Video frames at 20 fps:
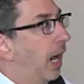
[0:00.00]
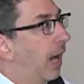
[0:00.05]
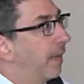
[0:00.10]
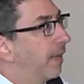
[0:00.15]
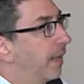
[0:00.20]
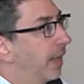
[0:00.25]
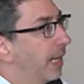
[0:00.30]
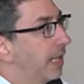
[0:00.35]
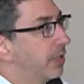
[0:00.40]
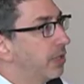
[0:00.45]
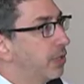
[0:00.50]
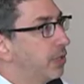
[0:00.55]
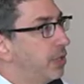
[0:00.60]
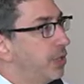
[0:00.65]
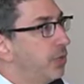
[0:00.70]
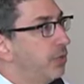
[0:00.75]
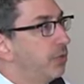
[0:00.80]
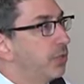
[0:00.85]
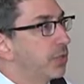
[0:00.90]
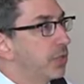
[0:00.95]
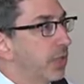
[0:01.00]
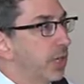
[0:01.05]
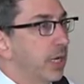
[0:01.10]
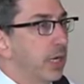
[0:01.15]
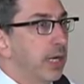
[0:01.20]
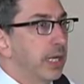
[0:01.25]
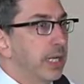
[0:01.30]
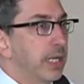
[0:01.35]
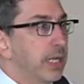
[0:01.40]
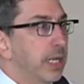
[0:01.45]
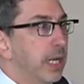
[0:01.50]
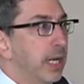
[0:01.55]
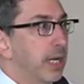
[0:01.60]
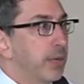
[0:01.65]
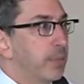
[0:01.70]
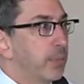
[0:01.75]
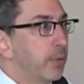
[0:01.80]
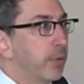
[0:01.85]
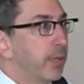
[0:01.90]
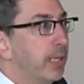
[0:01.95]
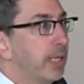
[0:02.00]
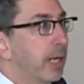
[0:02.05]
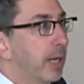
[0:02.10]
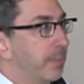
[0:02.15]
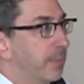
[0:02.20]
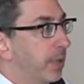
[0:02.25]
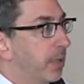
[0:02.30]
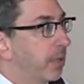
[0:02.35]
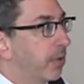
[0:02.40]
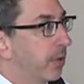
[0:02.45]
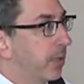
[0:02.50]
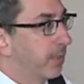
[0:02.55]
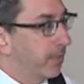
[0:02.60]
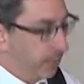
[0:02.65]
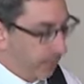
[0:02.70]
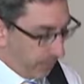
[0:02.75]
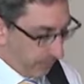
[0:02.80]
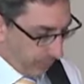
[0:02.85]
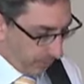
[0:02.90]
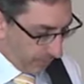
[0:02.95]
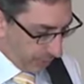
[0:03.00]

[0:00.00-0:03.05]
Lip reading: unless you sign a prenup agreement with